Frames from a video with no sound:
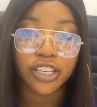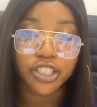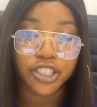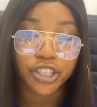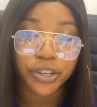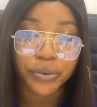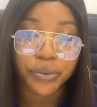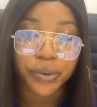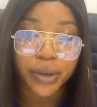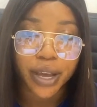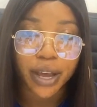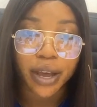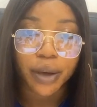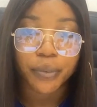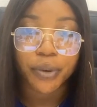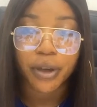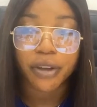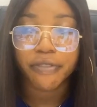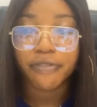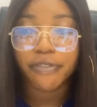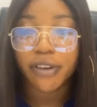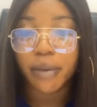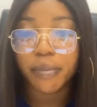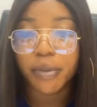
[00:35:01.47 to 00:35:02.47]
Nigeria.
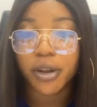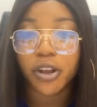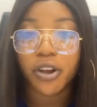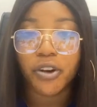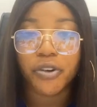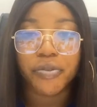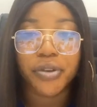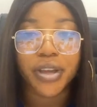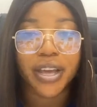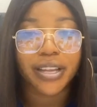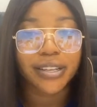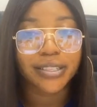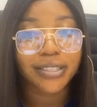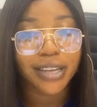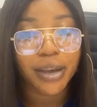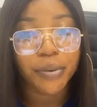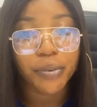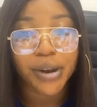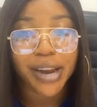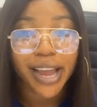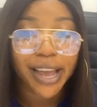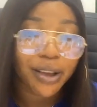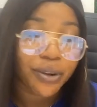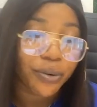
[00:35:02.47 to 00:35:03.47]
We are family
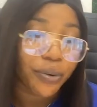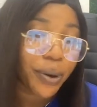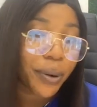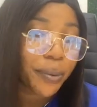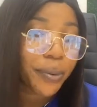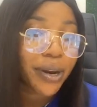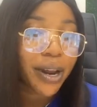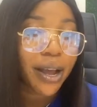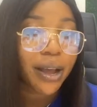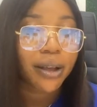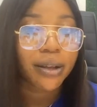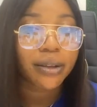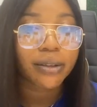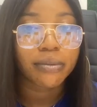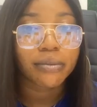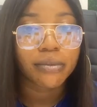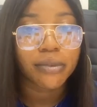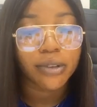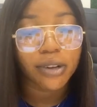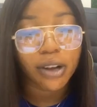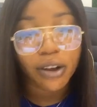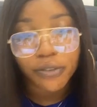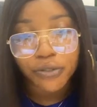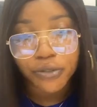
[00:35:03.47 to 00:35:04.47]
oriented. We like going with our
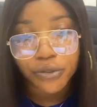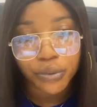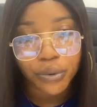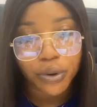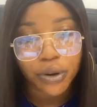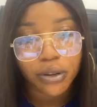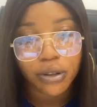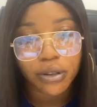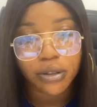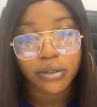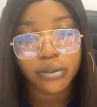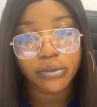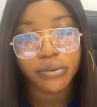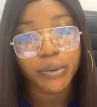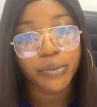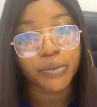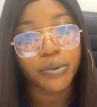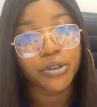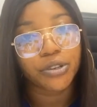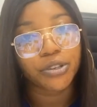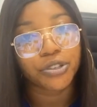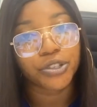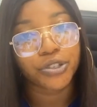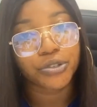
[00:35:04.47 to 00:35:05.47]
loved ones. We
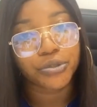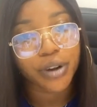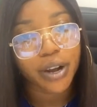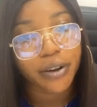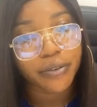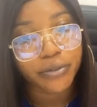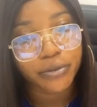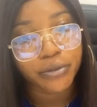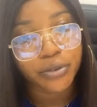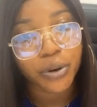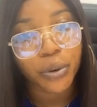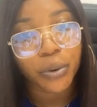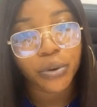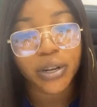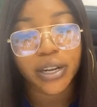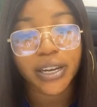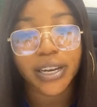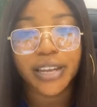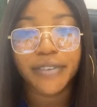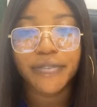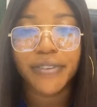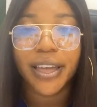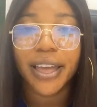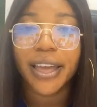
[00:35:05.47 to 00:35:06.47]
want to travel. We don't want
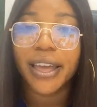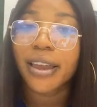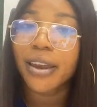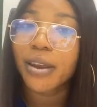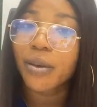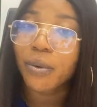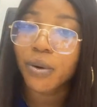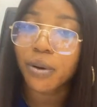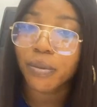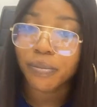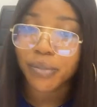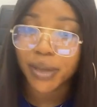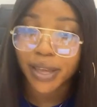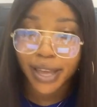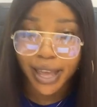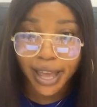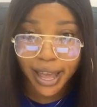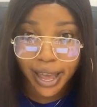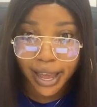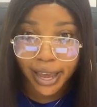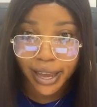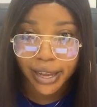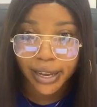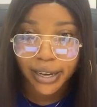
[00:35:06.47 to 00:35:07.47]
to leave anyone
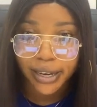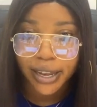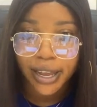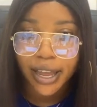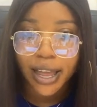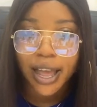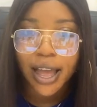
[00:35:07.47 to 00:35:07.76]
behind.